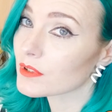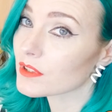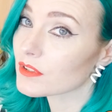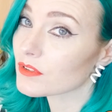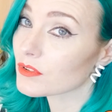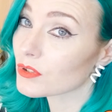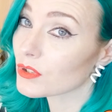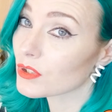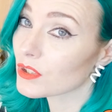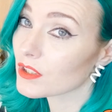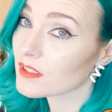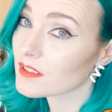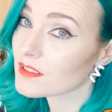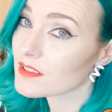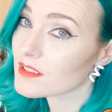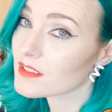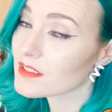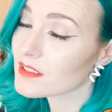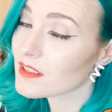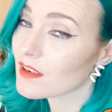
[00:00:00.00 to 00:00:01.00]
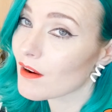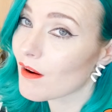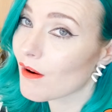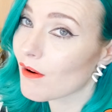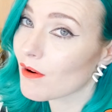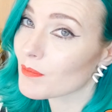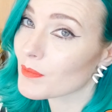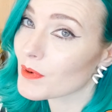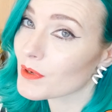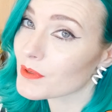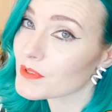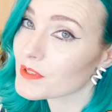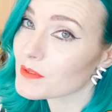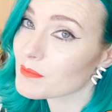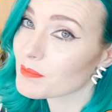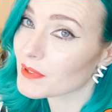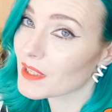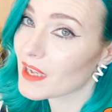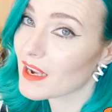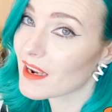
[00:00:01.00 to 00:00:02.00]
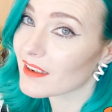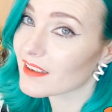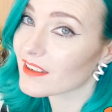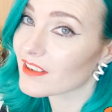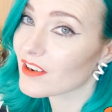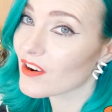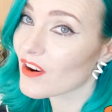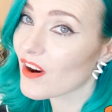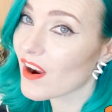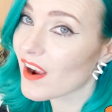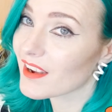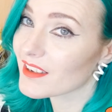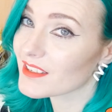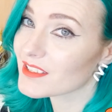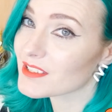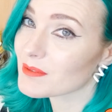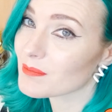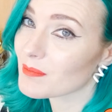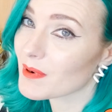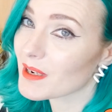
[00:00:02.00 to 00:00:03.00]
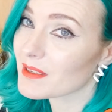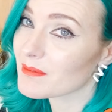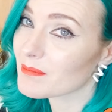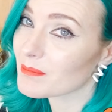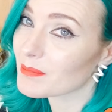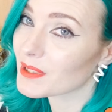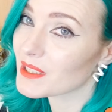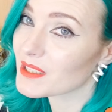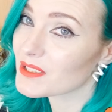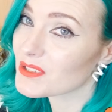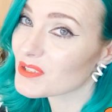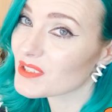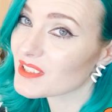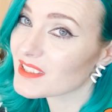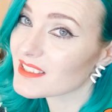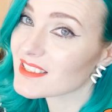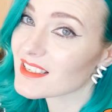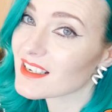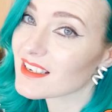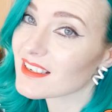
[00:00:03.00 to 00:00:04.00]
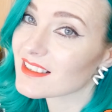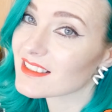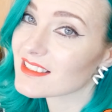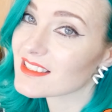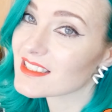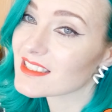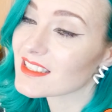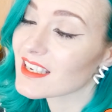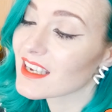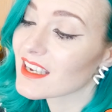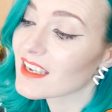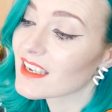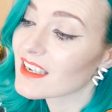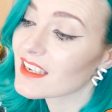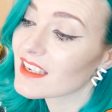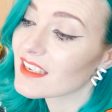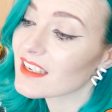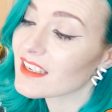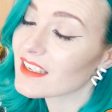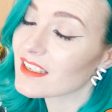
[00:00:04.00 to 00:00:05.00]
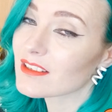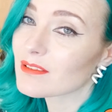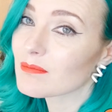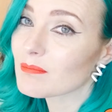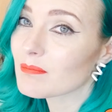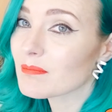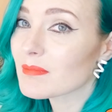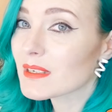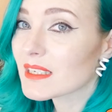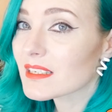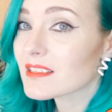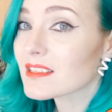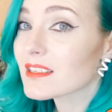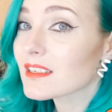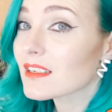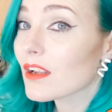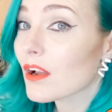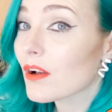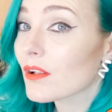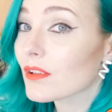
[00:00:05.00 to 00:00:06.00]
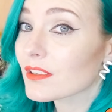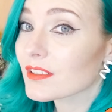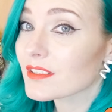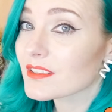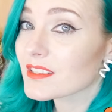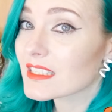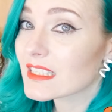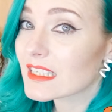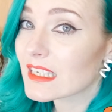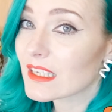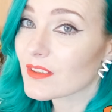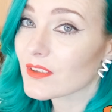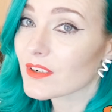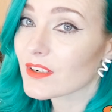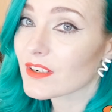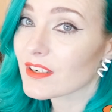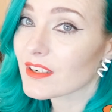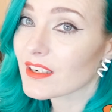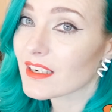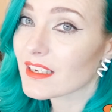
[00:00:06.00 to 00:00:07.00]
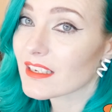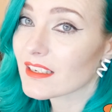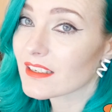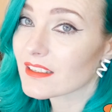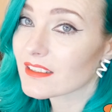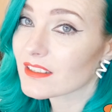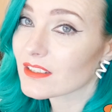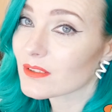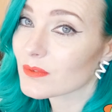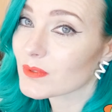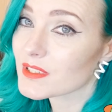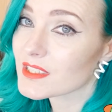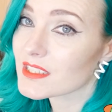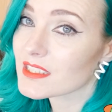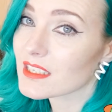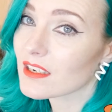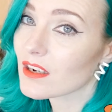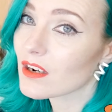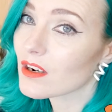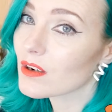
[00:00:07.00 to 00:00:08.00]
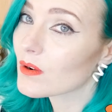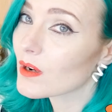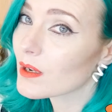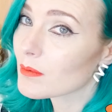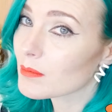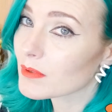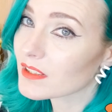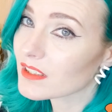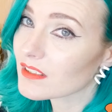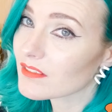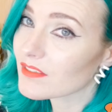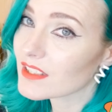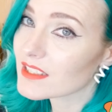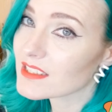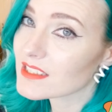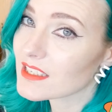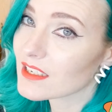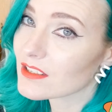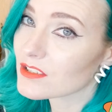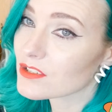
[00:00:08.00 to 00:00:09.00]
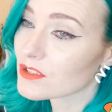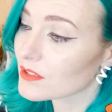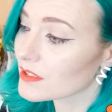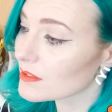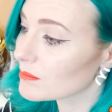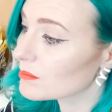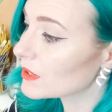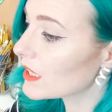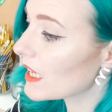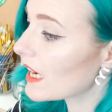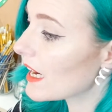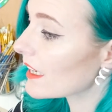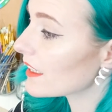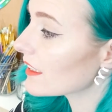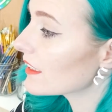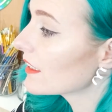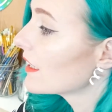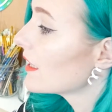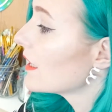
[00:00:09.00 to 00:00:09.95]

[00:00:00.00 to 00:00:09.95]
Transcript: It looks almost black and our eyes might play tricks on us in mixing color together and it will say, oh, I believe that's actually black.